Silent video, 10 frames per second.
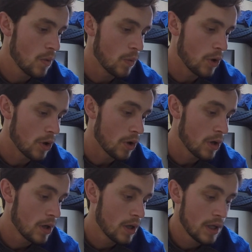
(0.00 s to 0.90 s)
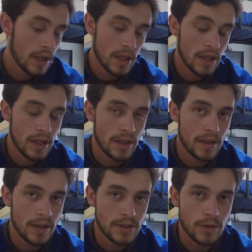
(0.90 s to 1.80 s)
were
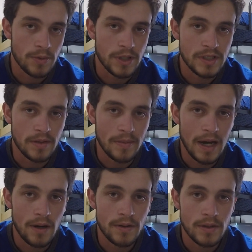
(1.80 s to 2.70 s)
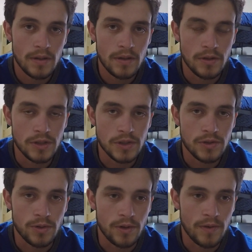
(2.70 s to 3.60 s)
super easy to mount. You just
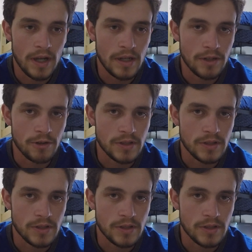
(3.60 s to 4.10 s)
screw it right into your